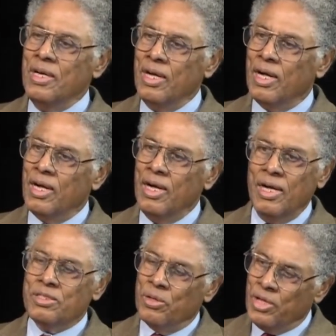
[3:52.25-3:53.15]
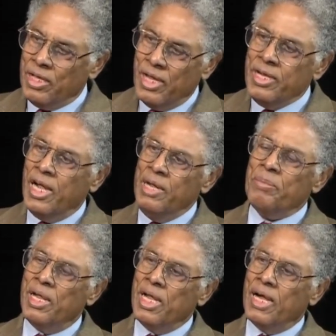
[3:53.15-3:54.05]
and so they gain
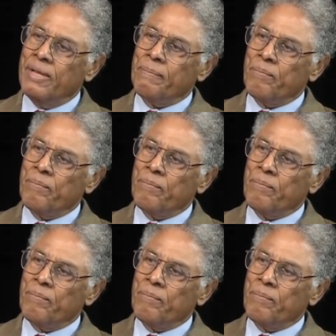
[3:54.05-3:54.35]
by that.